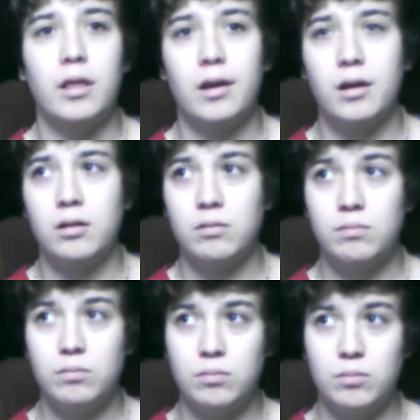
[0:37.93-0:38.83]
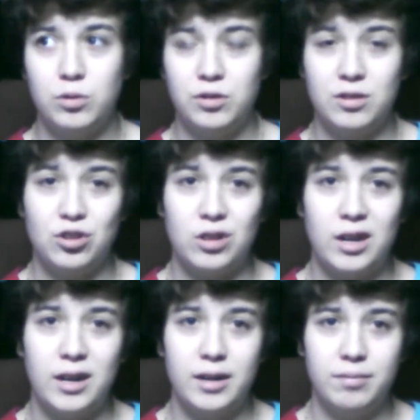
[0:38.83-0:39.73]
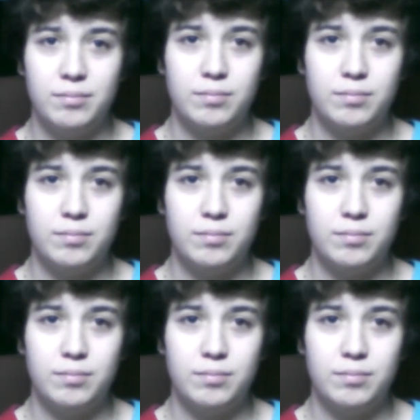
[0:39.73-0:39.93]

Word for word: then, which is in July.